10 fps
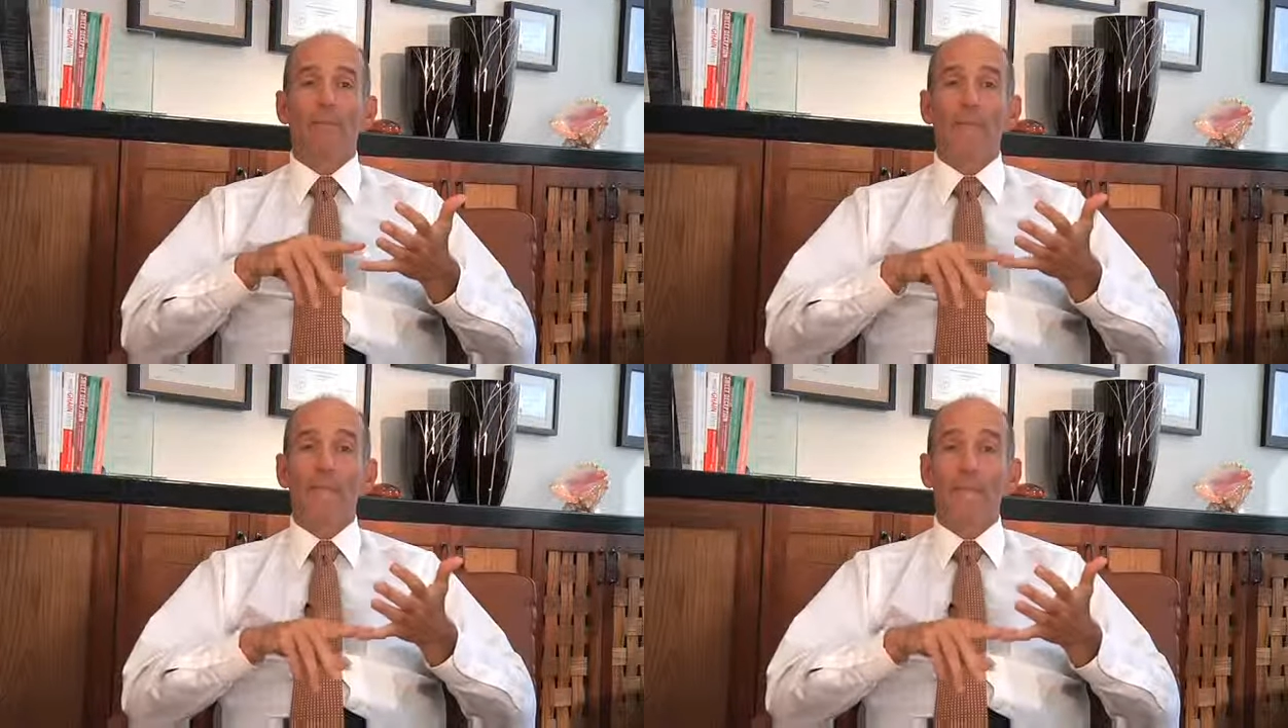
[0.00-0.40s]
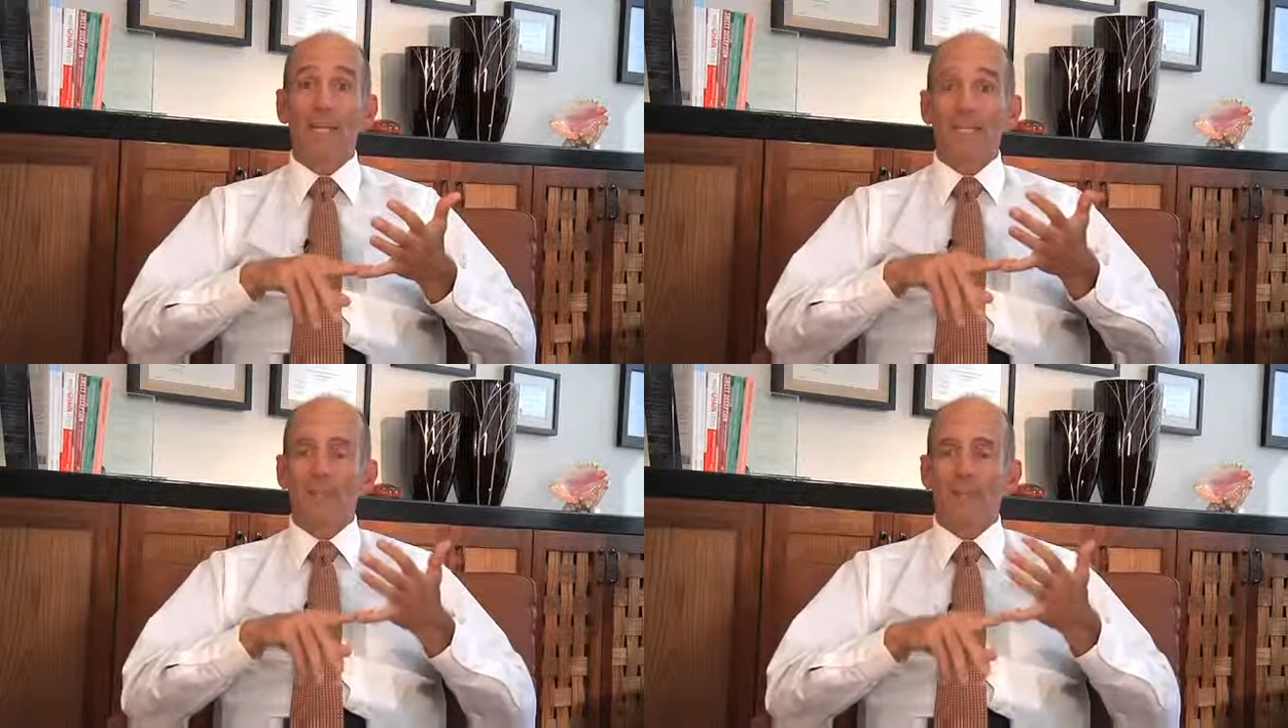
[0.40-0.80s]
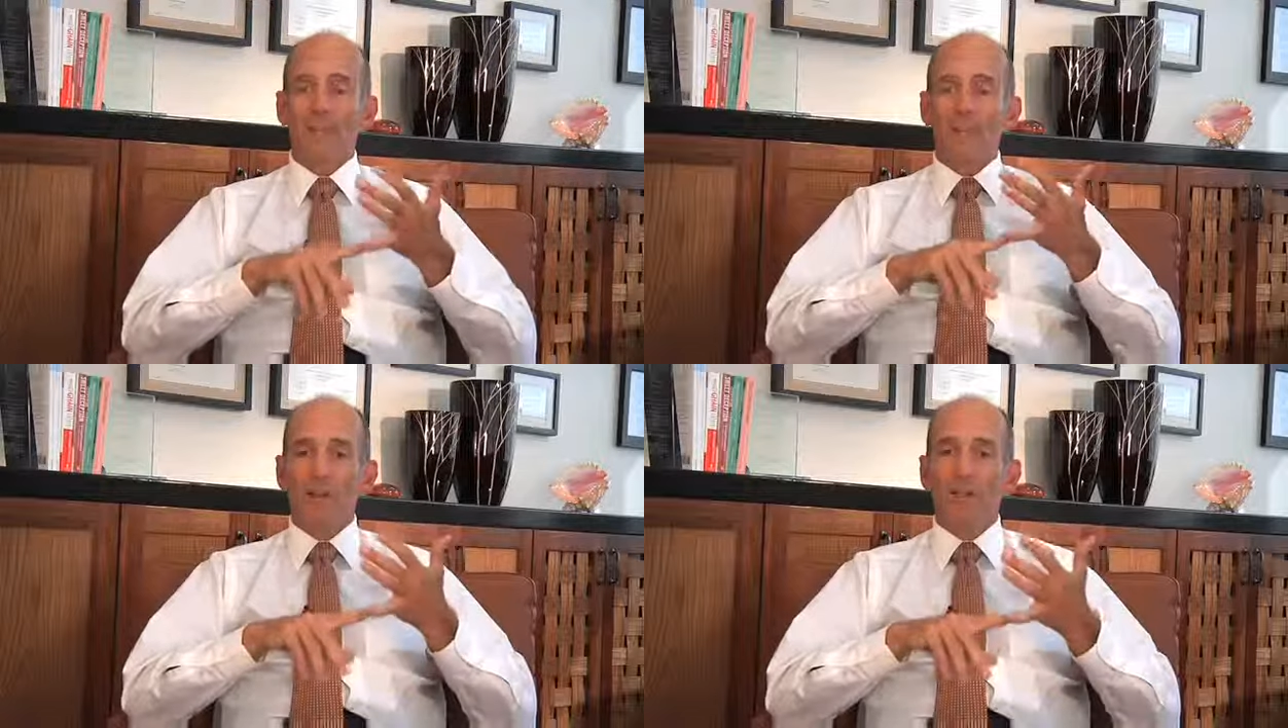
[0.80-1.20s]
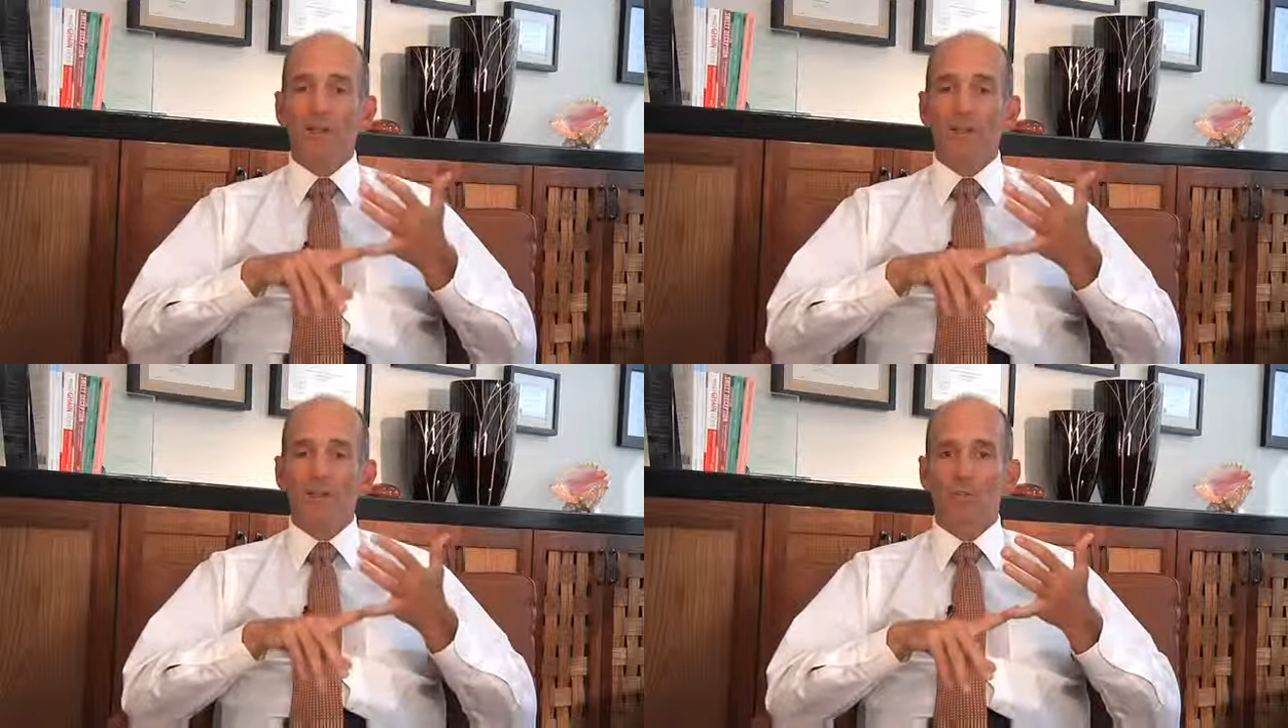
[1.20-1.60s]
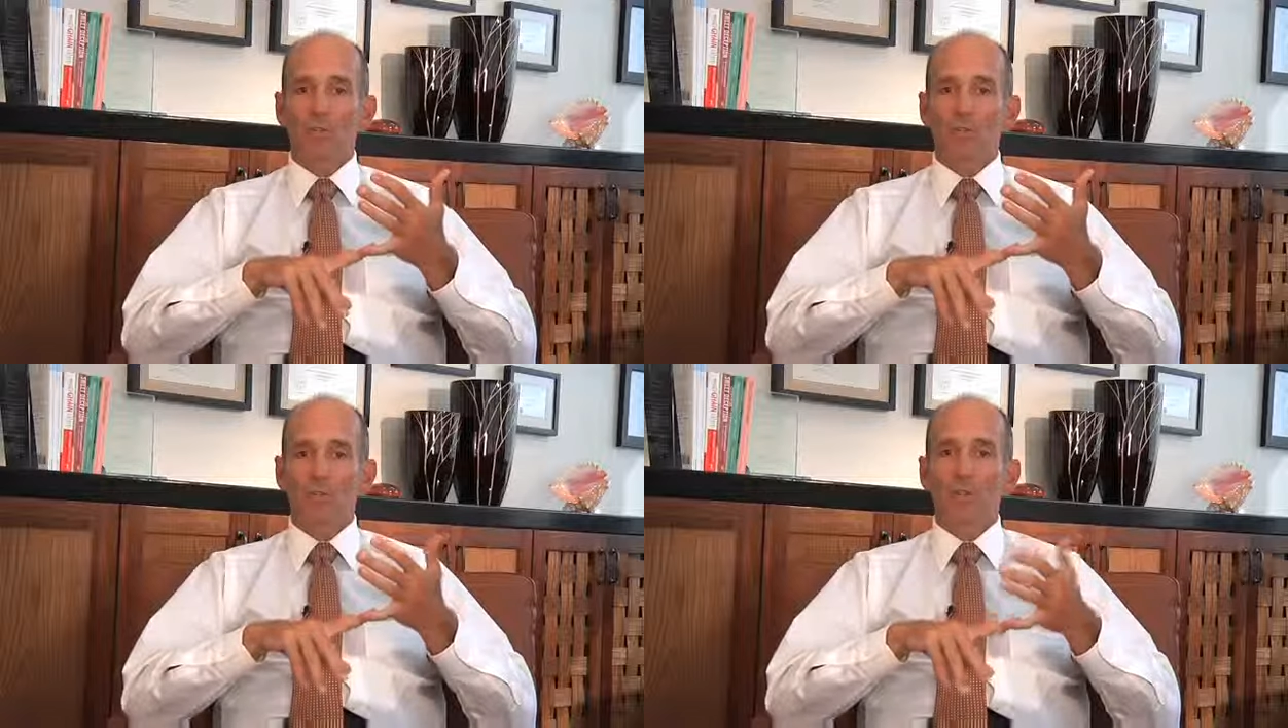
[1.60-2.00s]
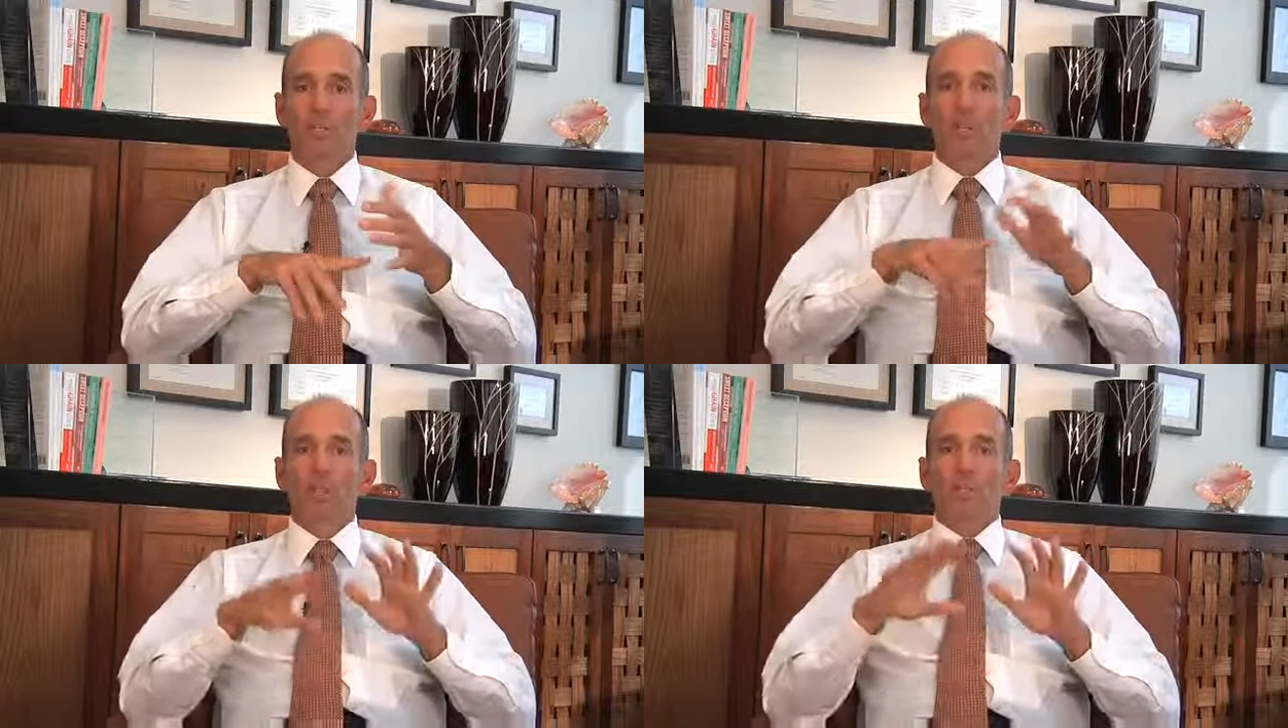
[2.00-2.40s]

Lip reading: manganese at very high concentrations.